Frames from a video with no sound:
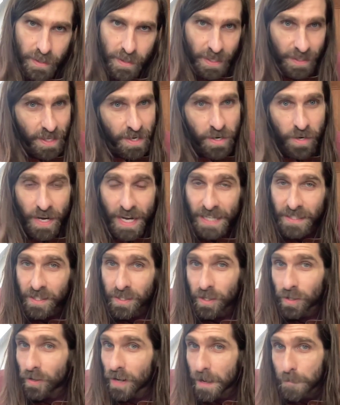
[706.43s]
then your hand's in
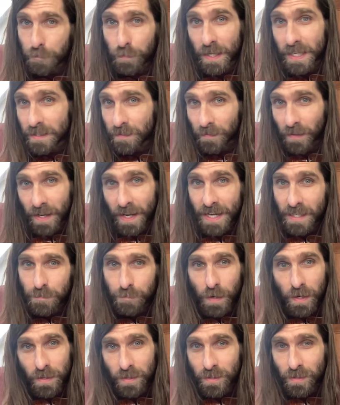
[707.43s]
a great place for the next
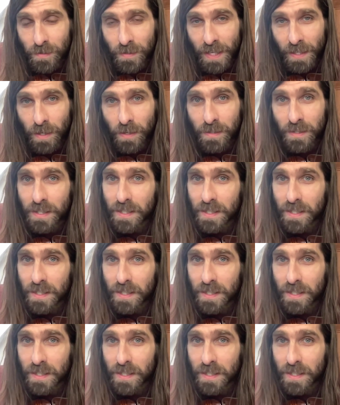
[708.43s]
part of the tune that goes,